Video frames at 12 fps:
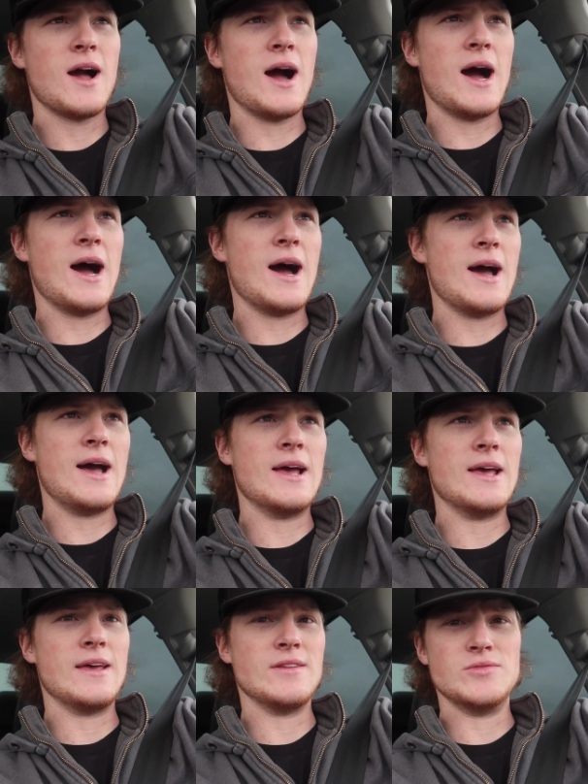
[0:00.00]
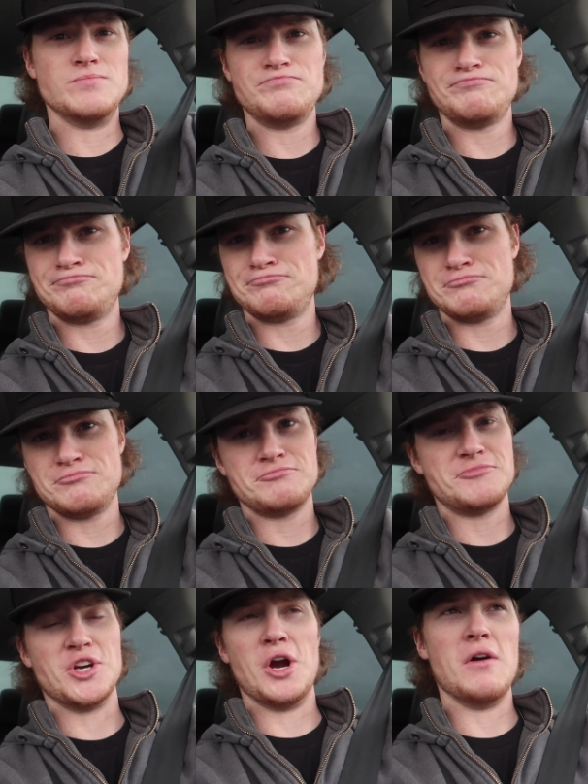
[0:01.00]
I
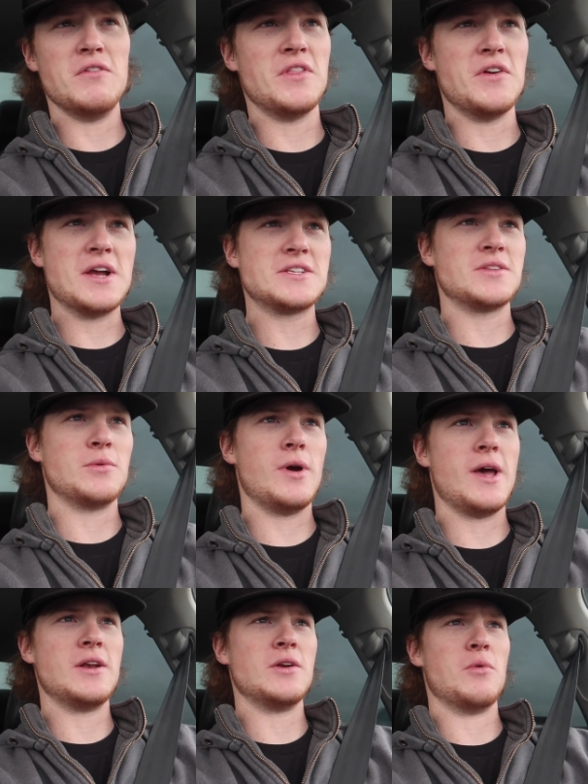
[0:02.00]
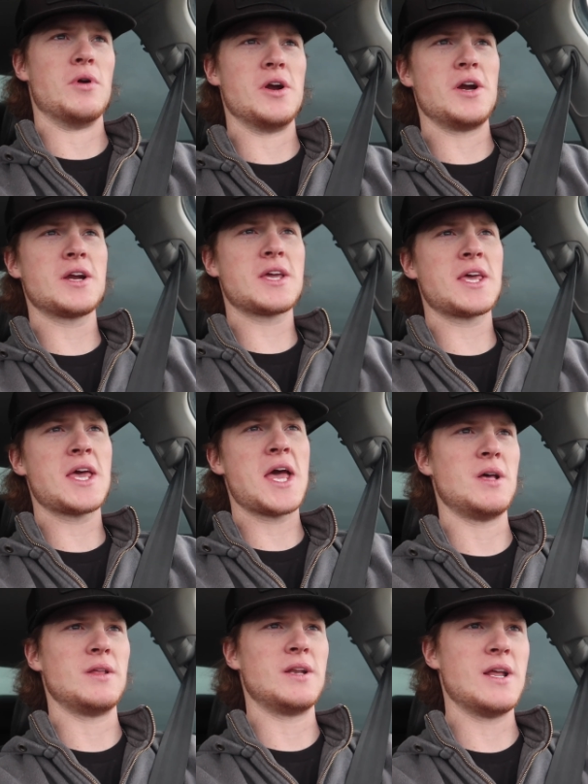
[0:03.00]
drove it the rest of the way into work.
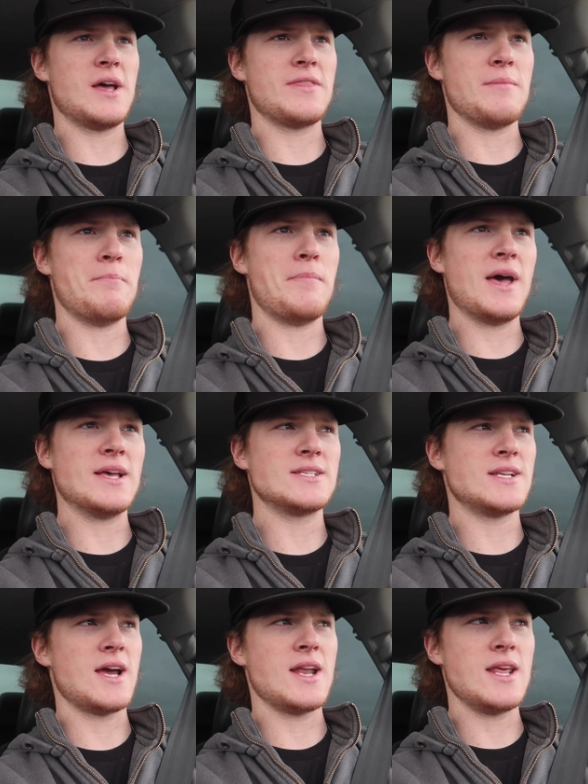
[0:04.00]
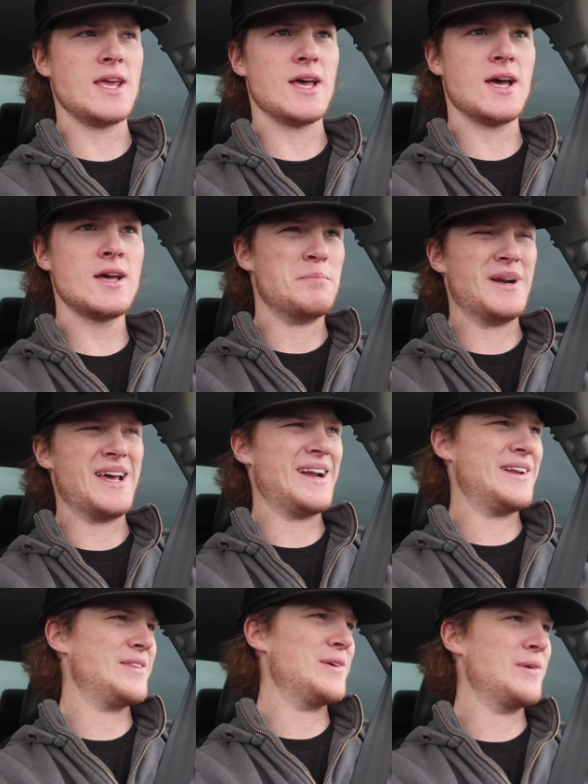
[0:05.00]
Probably not the best idea, but I
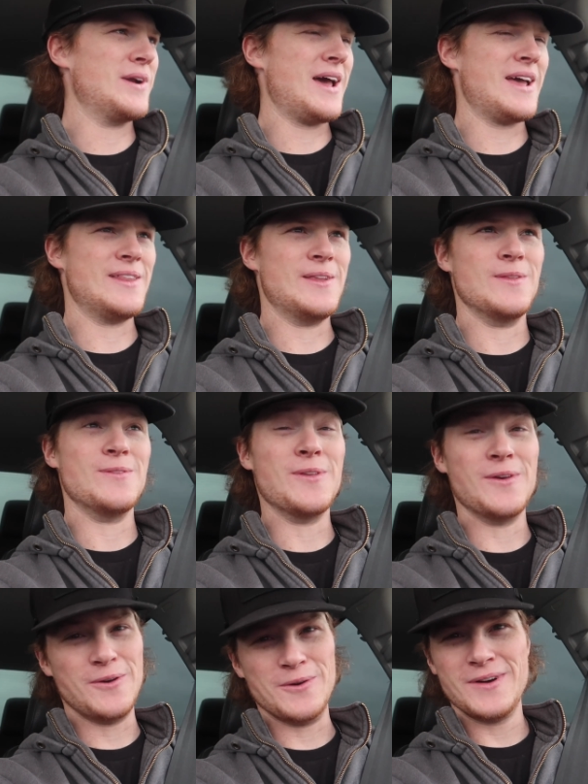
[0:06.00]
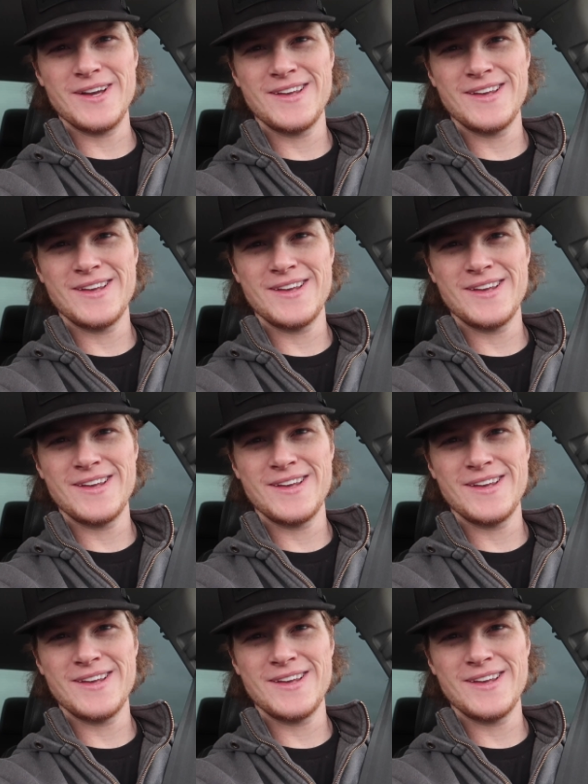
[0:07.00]
had to do what I had to do.